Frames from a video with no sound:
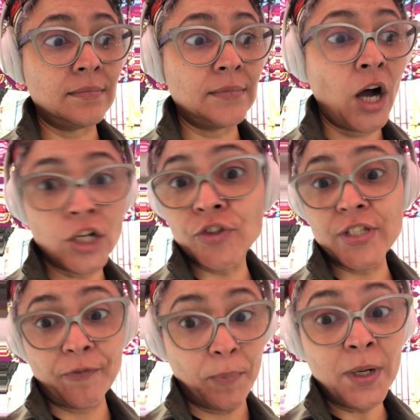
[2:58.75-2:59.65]

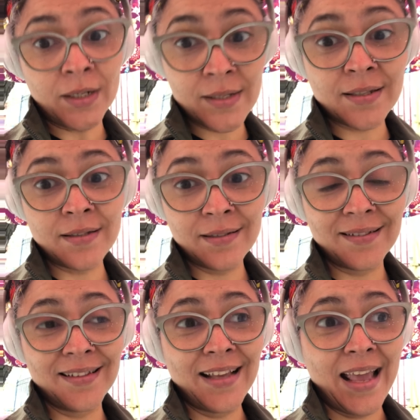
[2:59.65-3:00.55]
hundreds of books
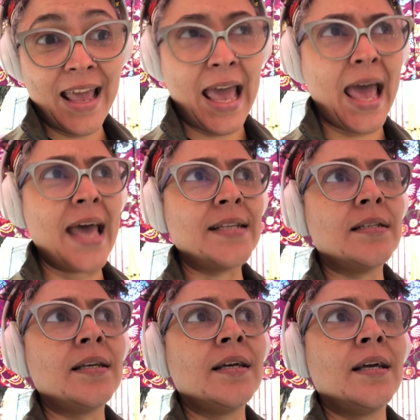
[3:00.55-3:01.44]
and